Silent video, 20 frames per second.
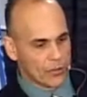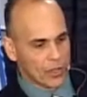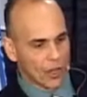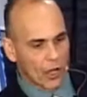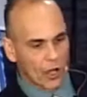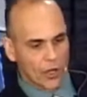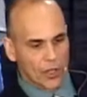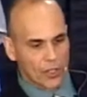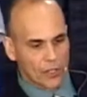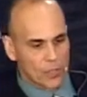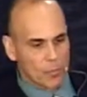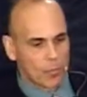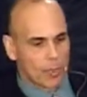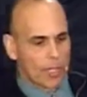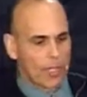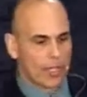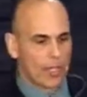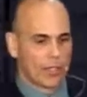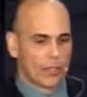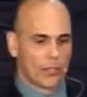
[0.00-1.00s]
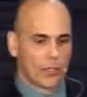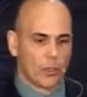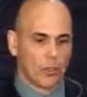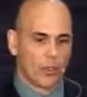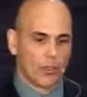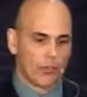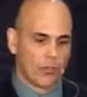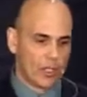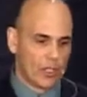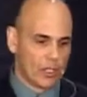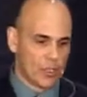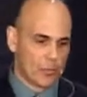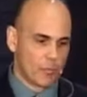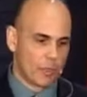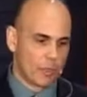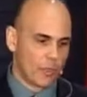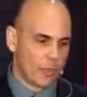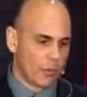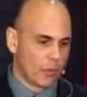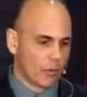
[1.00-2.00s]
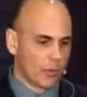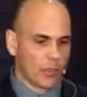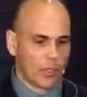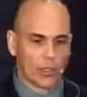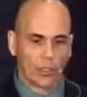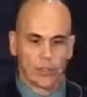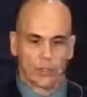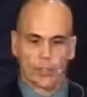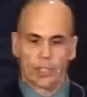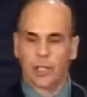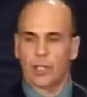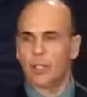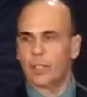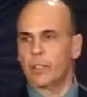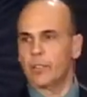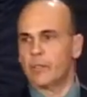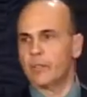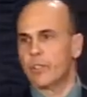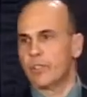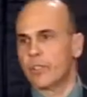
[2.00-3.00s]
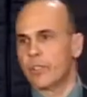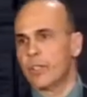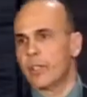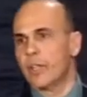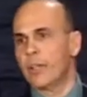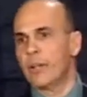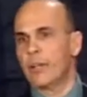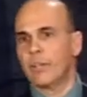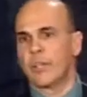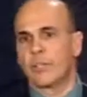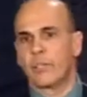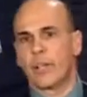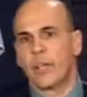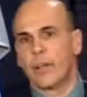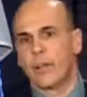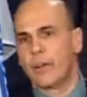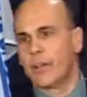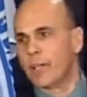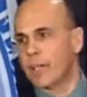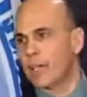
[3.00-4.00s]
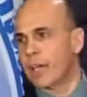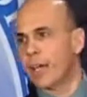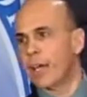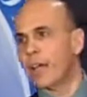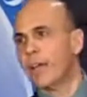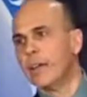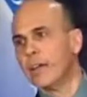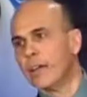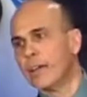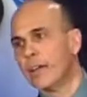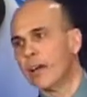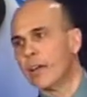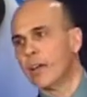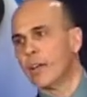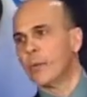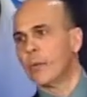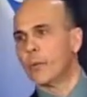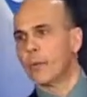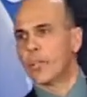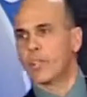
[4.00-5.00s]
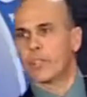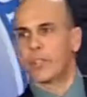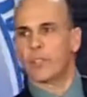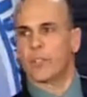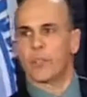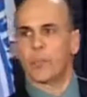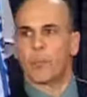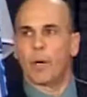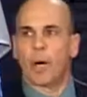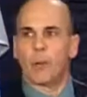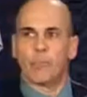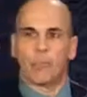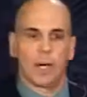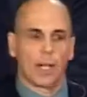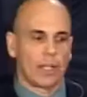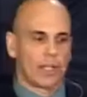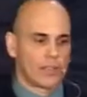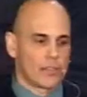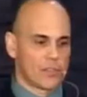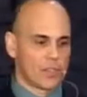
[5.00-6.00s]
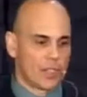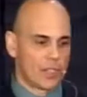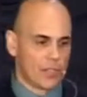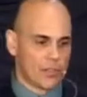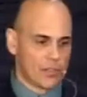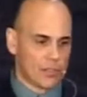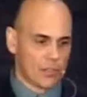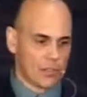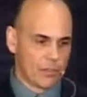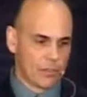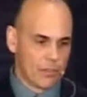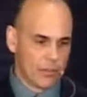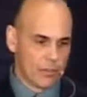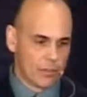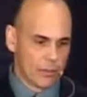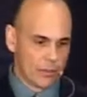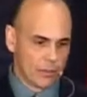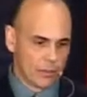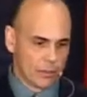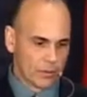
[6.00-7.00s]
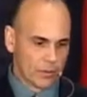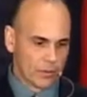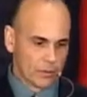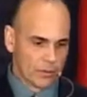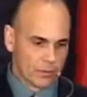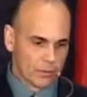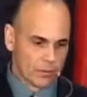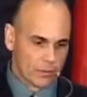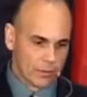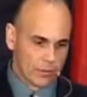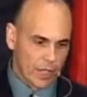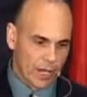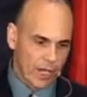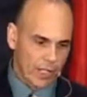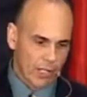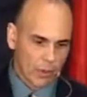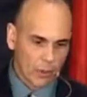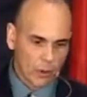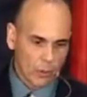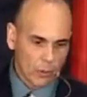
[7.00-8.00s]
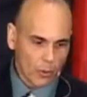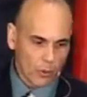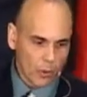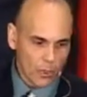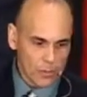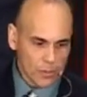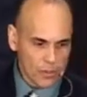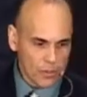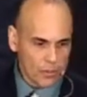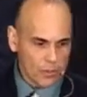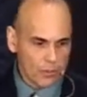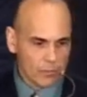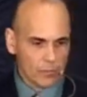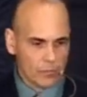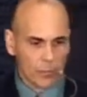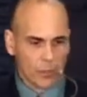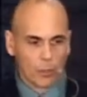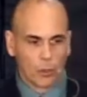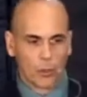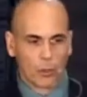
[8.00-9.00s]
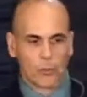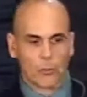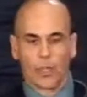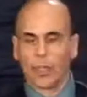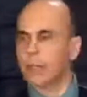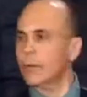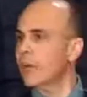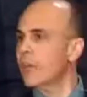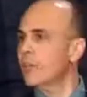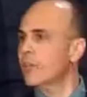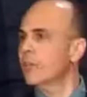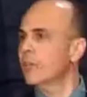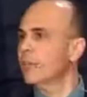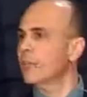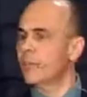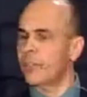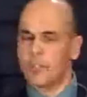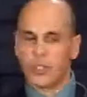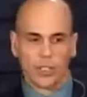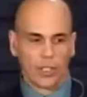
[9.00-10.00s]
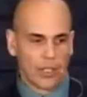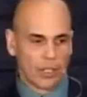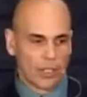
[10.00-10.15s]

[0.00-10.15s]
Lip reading: are displayed at the OFAH Mario Cordellucci Hunting and Fishing Heritage Center. And again, another reason to pop by and see us. Angler Awards promotes recreational fishing in